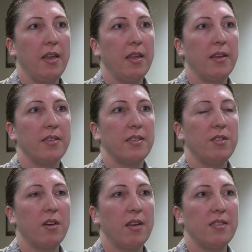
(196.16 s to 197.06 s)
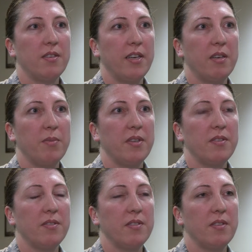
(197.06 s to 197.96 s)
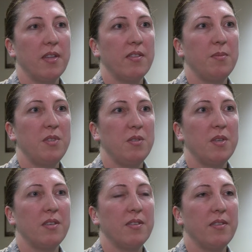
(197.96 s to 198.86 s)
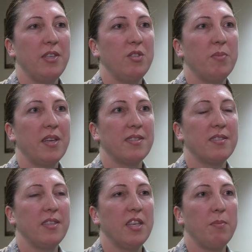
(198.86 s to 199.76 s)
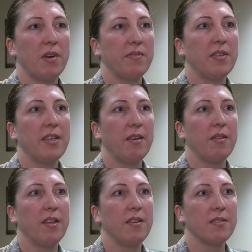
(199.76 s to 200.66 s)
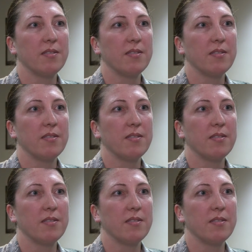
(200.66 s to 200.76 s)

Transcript: and utilize our airmen to let them do what they do best to keep our fleet healthy.